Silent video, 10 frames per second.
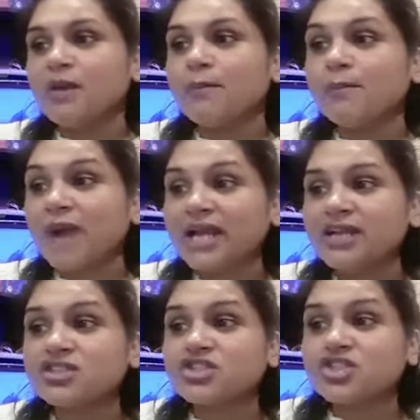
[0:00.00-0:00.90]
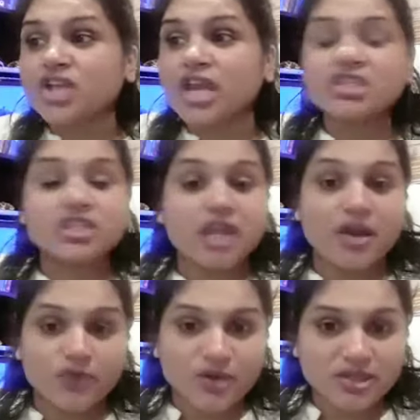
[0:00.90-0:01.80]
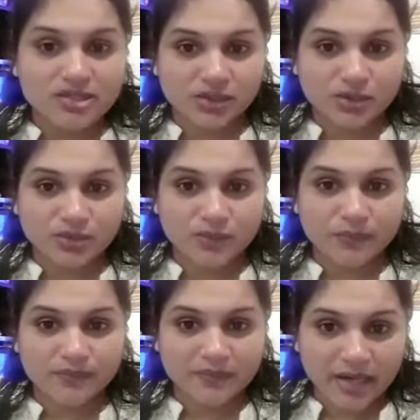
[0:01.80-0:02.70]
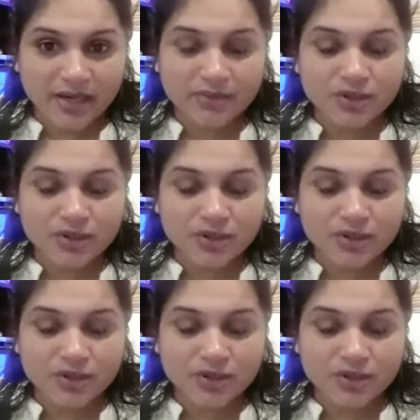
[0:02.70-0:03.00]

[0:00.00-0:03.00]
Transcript: Mind change aversion to, right?